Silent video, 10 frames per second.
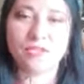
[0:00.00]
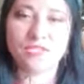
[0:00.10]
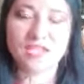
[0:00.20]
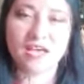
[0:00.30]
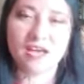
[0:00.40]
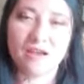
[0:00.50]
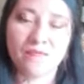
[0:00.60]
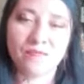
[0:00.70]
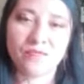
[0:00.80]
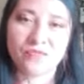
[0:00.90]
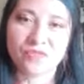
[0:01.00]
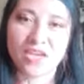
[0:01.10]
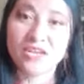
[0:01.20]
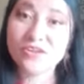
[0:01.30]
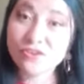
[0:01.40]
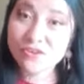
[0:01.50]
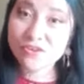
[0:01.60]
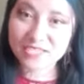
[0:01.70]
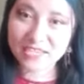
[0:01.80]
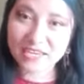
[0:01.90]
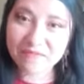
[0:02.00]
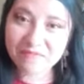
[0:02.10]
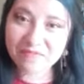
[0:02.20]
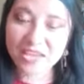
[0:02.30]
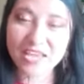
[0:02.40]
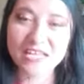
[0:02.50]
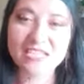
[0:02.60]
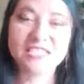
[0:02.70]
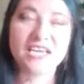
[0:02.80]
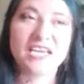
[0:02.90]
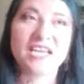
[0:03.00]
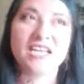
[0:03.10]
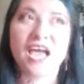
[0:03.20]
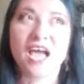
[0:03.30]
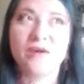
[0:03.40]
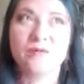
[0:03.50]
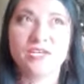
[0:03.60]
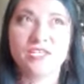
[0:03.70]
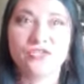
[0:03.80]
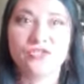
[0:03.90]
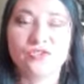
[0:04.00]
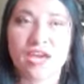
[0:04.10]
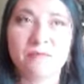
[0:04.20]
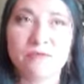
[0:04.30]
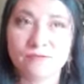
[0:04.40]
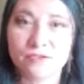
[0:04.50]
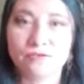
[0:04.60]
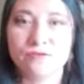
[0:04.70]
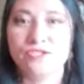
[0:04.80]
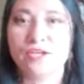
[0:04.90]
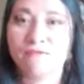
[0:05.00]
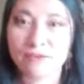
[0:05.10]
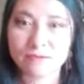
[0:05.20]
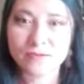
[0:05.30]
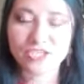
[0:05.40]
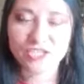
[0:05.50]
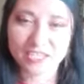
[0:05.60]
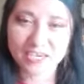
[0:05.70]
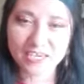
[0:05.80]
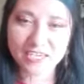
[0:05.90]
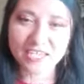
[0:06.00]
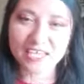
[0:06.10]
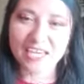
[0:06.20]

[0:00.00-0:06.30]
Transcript: I was in New York City, and then I moved to Suffolk, Virginia.